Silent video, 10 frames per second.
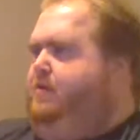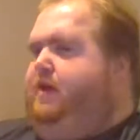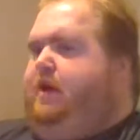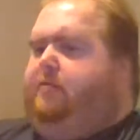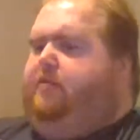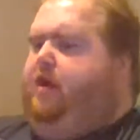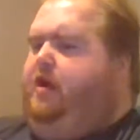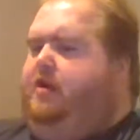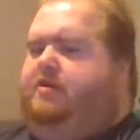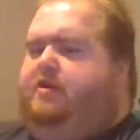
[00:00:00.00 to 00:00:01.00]
The copyright
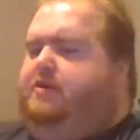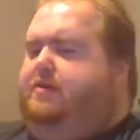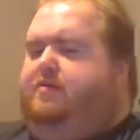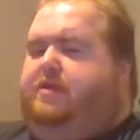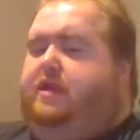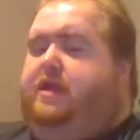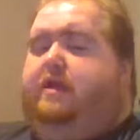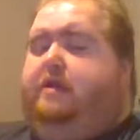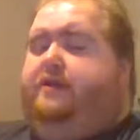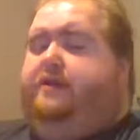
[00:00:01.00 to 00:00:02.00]
issues is
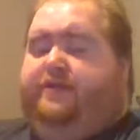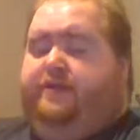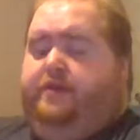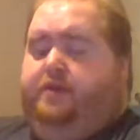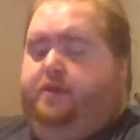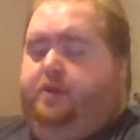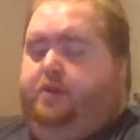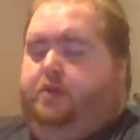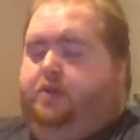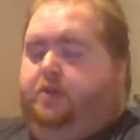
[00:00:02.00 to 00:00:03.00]
ridiculous.
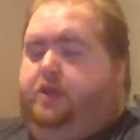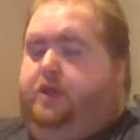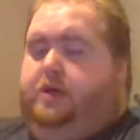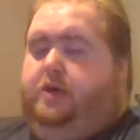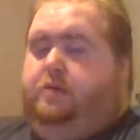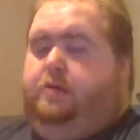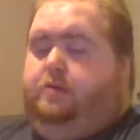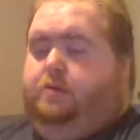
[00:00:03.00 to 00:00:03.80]
That's